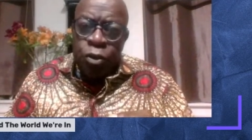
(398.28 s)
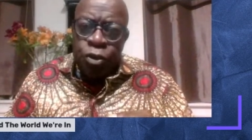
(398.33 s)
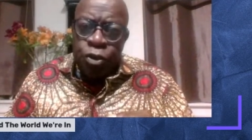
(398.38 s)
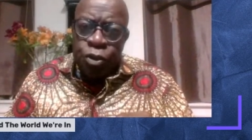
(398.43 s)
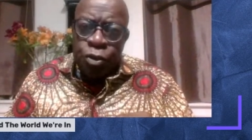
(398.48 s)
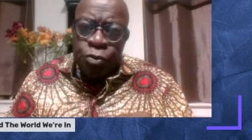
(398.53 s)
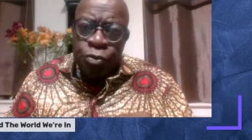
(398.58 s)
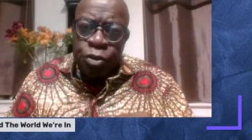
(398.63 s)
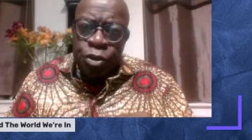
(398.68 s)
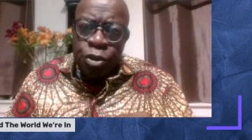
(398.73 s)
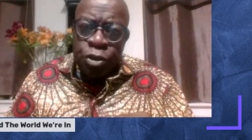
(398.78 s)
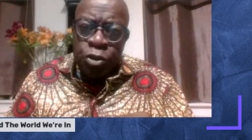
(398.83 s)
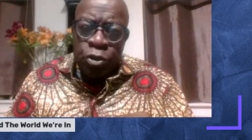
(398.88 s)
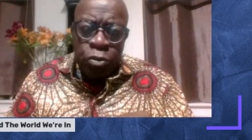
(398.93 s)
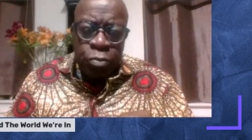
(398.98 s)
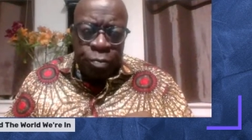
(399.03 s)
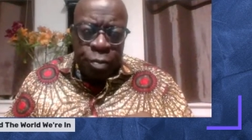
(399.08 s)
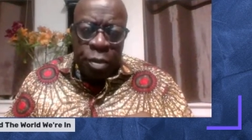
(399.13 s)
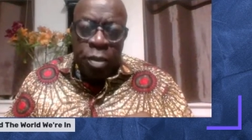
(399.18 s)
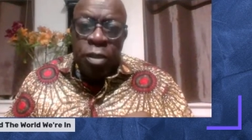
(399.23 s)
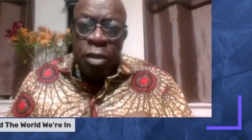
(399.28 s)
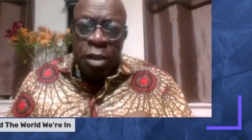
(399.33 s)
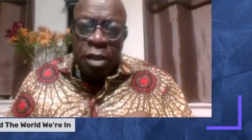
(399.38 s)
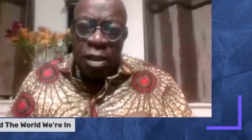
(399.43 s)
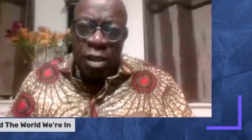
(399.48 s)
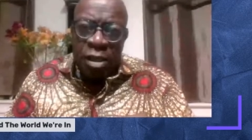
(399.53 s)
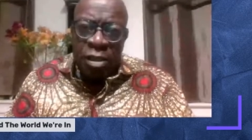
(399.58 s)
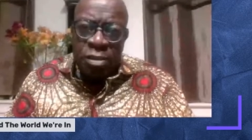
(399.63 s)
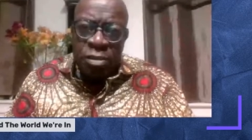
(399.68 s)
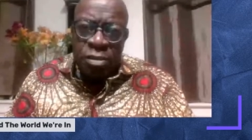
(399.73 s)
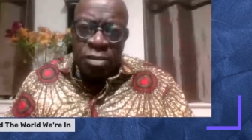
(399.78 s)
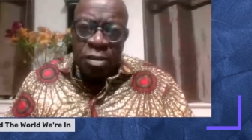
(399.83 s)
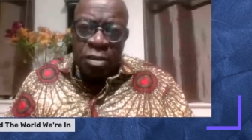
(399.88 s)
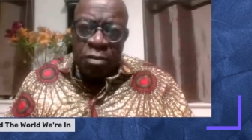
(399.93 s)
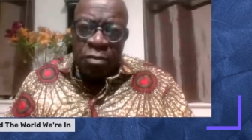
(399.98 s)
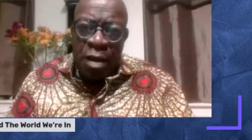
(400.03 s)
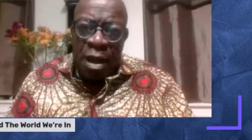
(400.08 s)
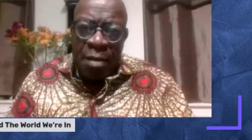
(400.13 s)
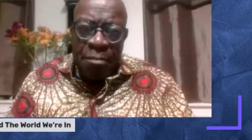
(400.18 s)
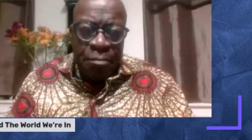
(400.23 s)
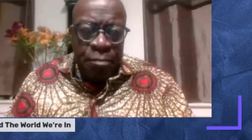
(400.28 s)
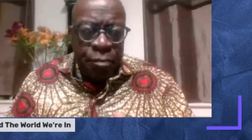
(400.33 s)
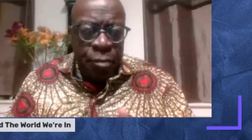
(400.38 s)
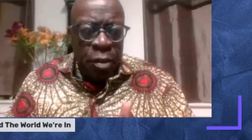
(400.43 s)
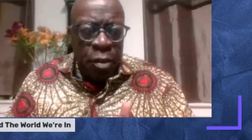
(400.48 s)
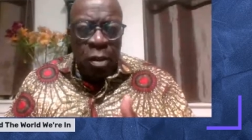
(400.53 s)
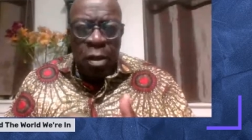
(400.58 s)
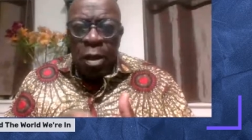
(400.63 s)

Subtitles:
YouTube, Instagram,